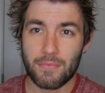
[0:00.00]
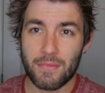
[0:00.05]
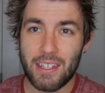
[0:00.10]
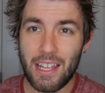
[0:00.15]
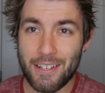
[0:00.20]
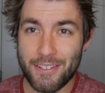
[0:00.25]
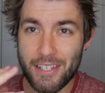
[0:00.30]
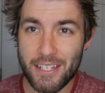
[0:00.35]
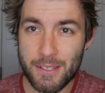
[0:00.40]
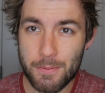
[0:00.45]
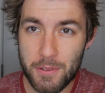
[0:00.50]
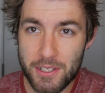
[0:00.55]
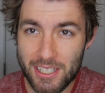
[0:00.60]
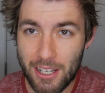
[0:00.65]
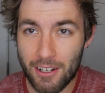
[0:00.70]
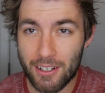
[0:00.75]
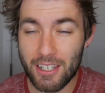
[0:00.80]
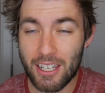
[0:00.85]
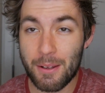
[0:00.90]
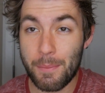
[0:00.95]
Now, since we're
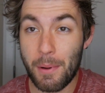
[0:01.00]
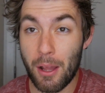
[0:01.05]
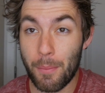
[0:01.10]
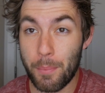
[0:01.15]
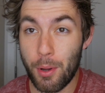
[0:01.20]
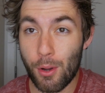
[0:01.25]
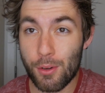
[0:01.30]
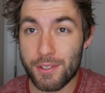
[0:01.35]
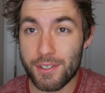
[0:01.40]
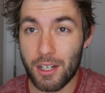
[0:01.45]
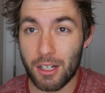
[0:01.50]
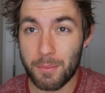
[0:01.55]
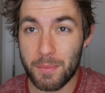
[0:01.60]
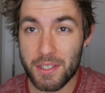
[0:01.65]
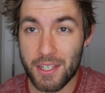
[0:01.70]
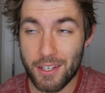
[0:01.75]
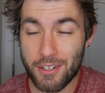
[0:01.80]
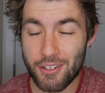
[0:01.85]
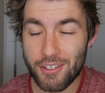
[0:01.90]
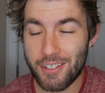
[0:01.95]
talking about postdoc
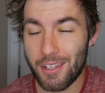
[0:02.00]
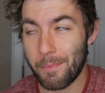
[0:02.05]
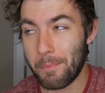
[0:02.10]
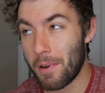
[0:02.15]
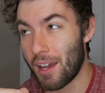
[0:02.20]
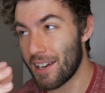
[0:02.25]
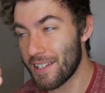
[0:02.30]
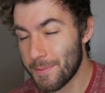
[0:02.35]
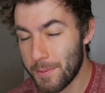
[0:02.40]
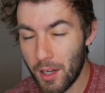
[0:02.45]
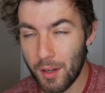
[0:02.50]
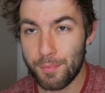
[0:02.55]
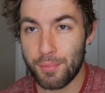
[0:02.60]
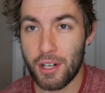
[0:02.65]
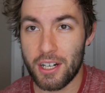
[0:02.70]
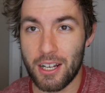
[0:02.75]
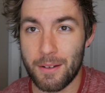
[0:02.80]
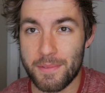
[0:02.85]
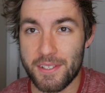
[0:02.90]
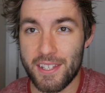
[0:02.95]
positions, I might as well
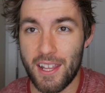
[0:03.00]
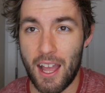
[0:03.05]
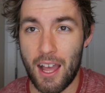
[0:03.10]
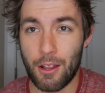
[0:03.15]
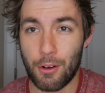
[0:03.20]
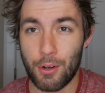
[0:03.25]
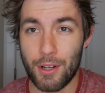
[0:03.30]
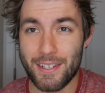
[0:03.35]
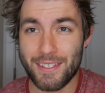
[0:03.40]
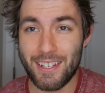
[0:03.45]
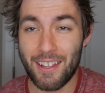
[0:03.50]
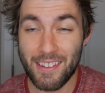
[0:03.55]
bring up salaries.